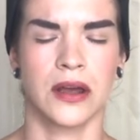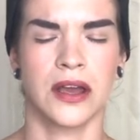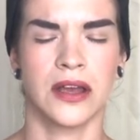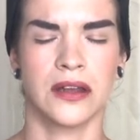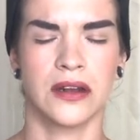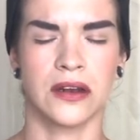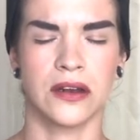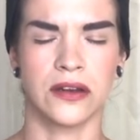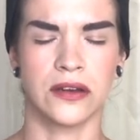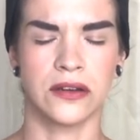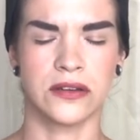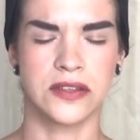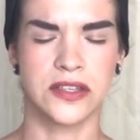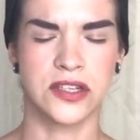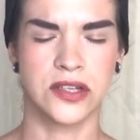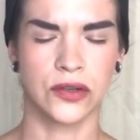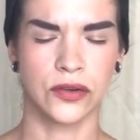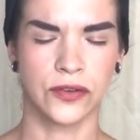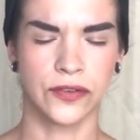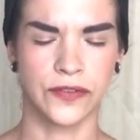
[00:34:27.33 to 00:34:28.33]
And
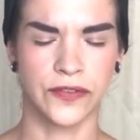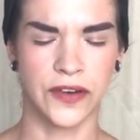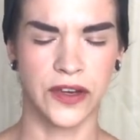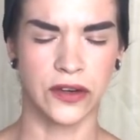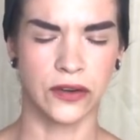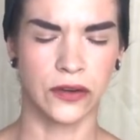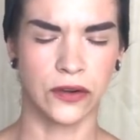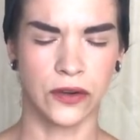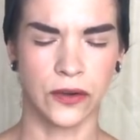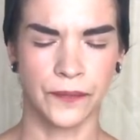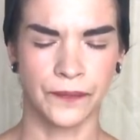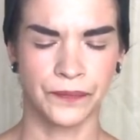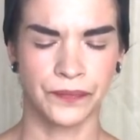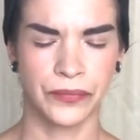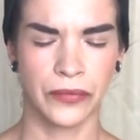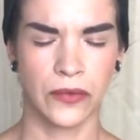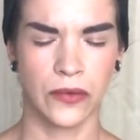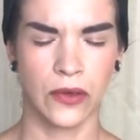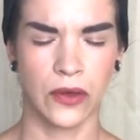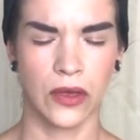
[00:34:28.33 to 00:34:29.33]
still feel
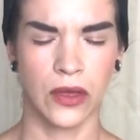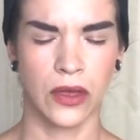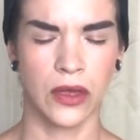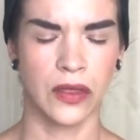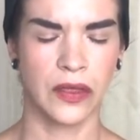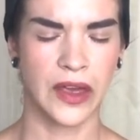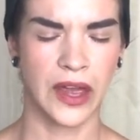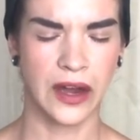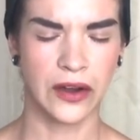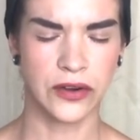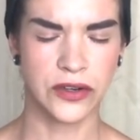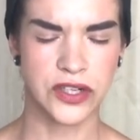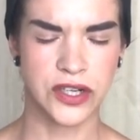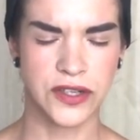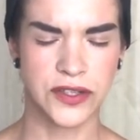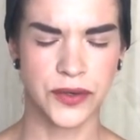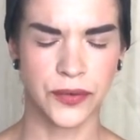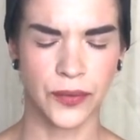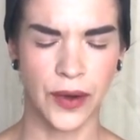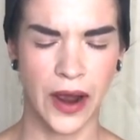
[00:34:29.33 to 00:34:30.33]
the
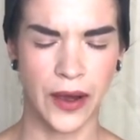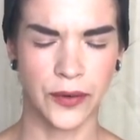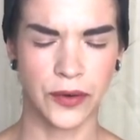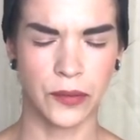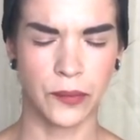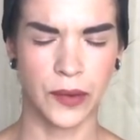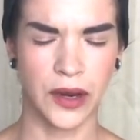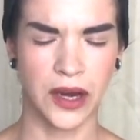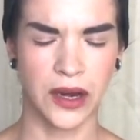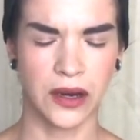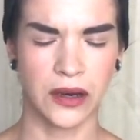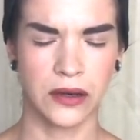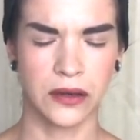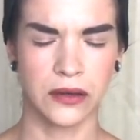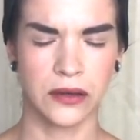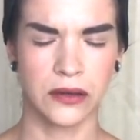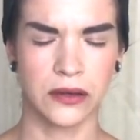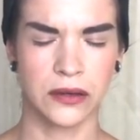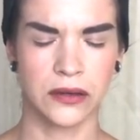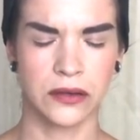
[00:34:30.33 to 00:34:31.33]
energies around me,
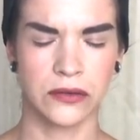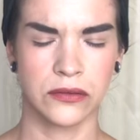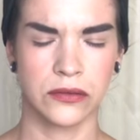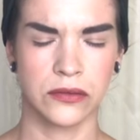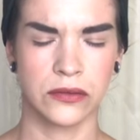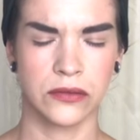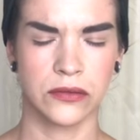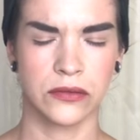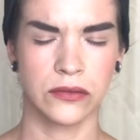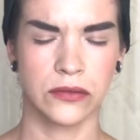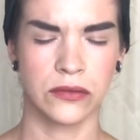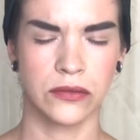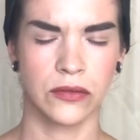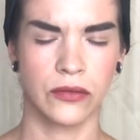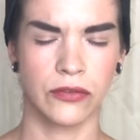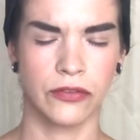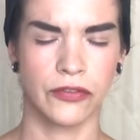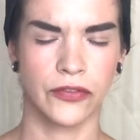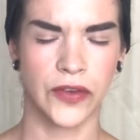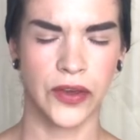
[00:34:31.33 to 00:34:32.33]

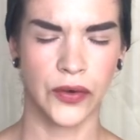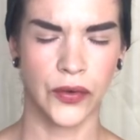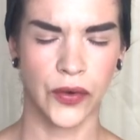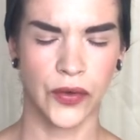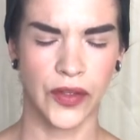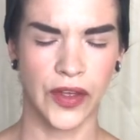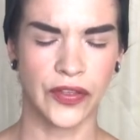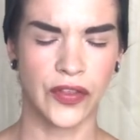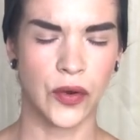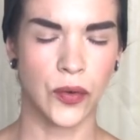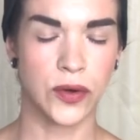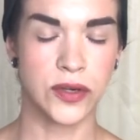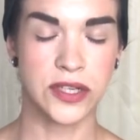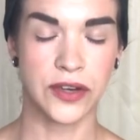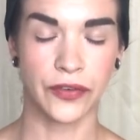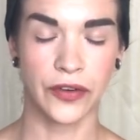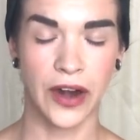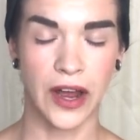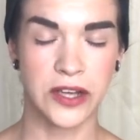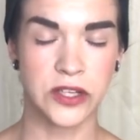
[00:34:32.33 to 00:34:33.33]
feel that there were
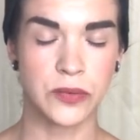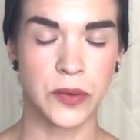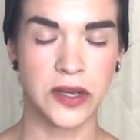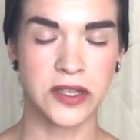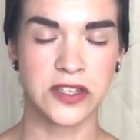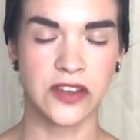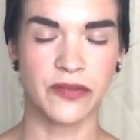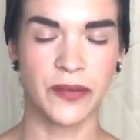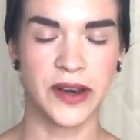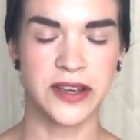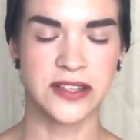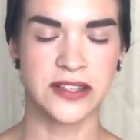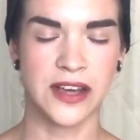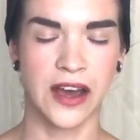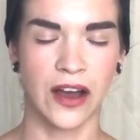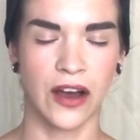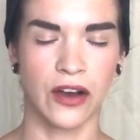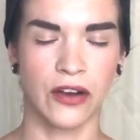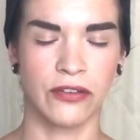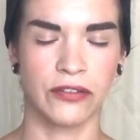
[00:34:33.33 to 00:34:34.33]
different aspects of
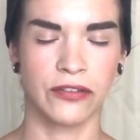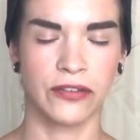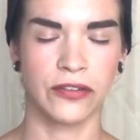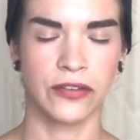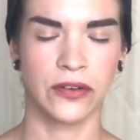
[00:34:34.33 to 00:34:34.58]
myself,